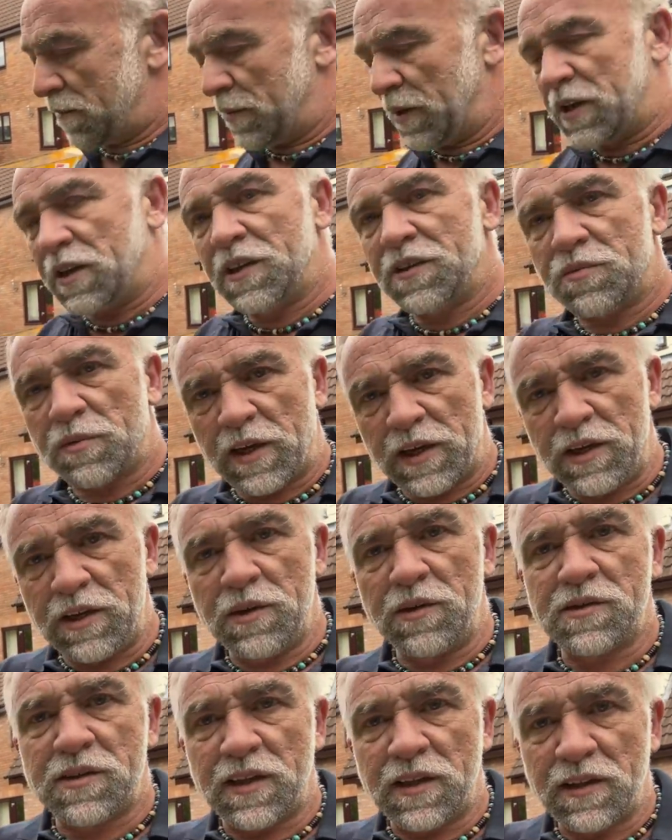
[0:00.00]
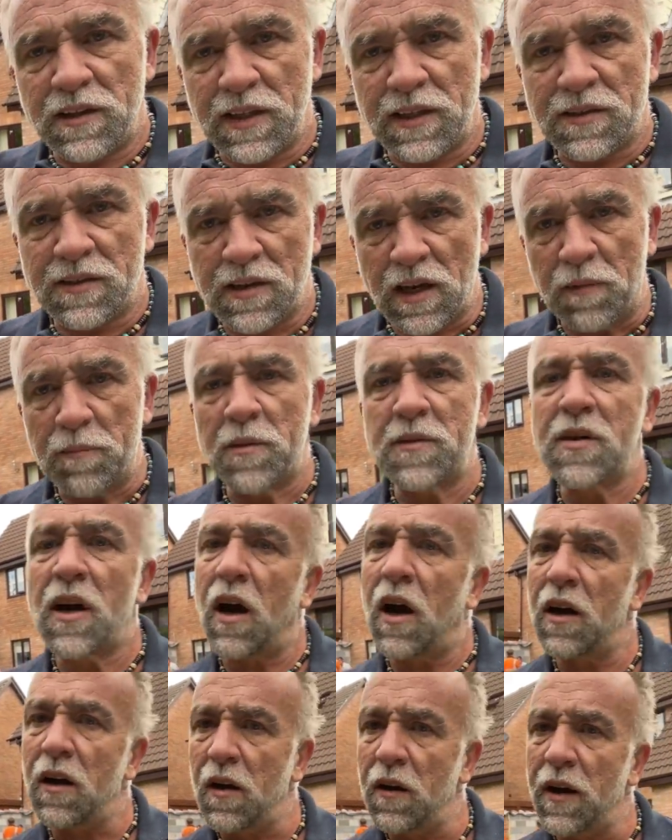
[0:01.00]
because we're using this type of
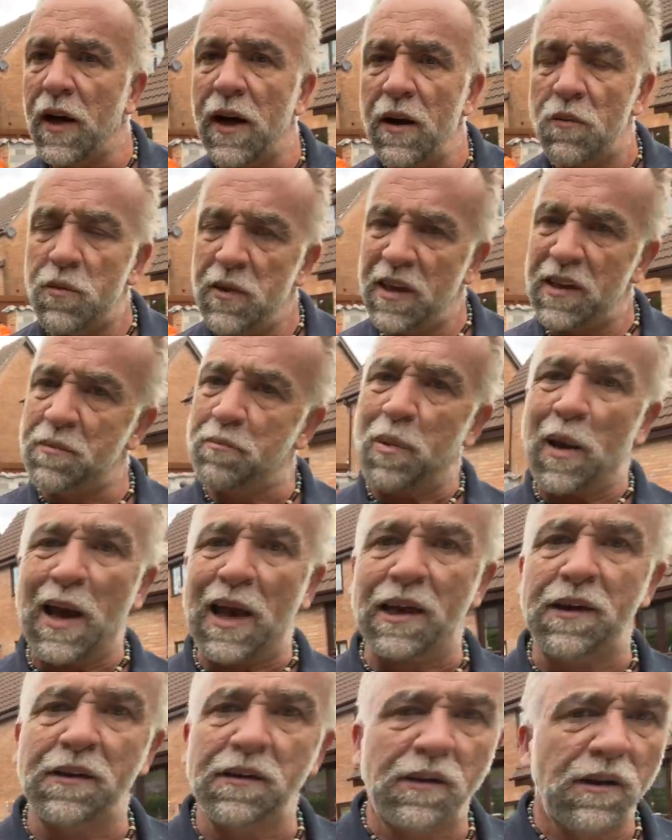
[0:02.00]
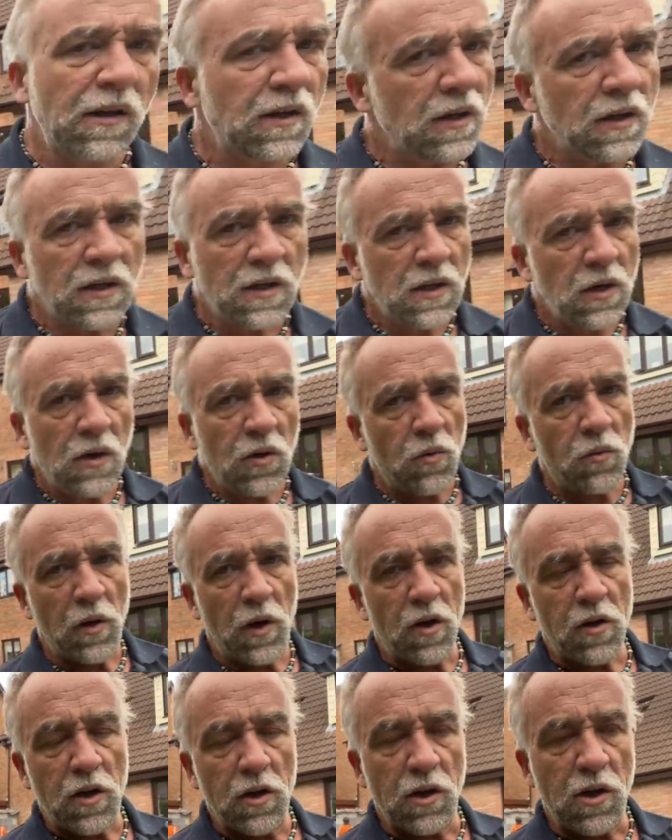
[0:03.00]
tile now, this pattern, we're
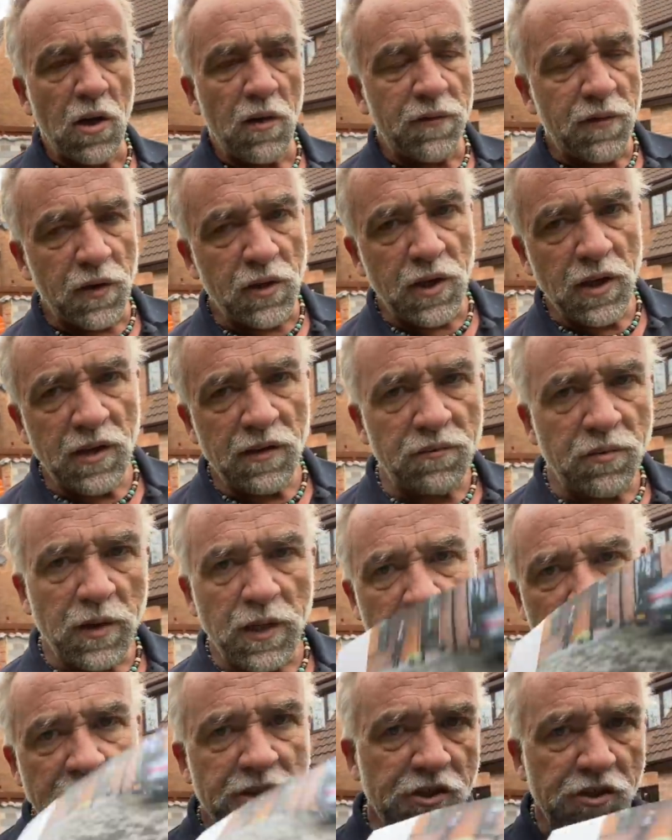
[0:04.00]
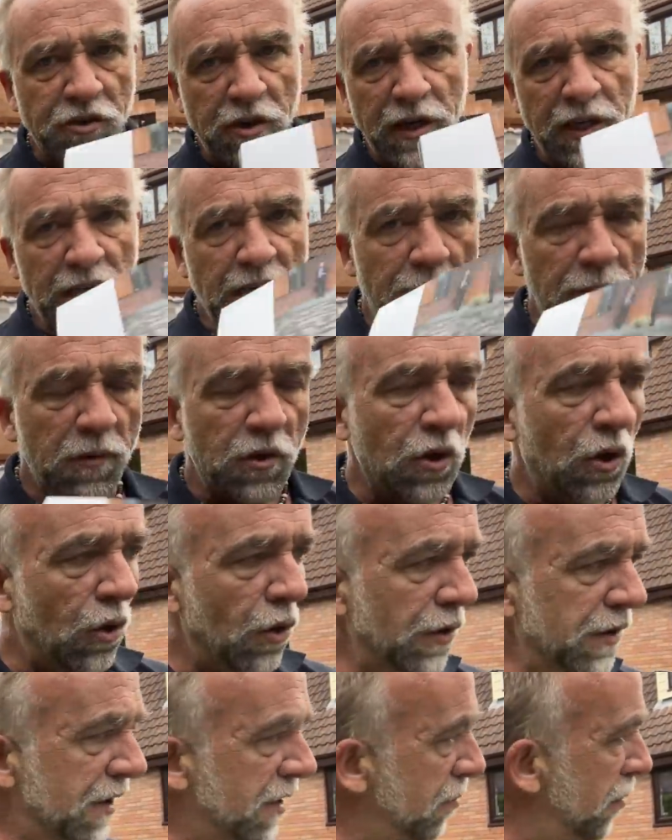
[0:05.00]
not going to go for a curve, we're going to straighten up the
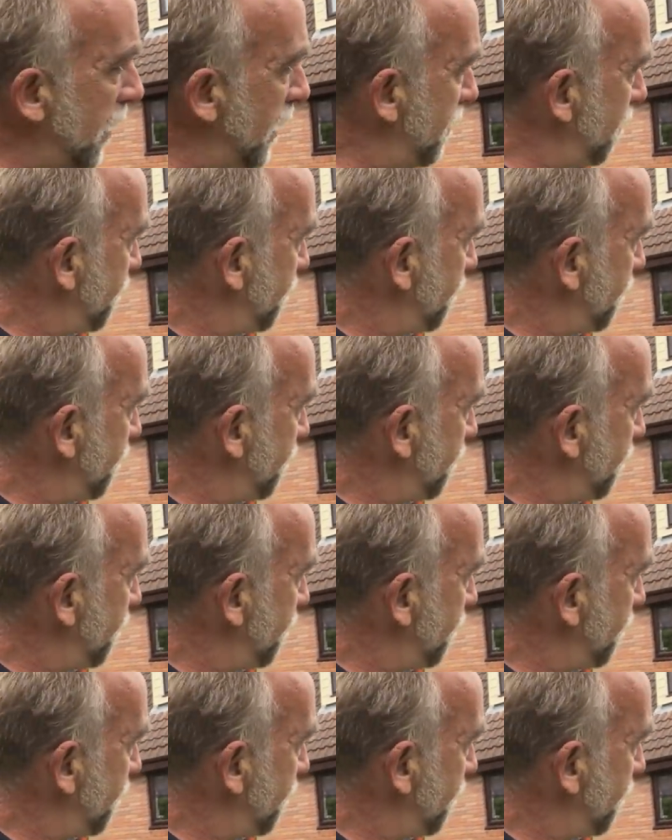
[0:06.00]
corners a bit.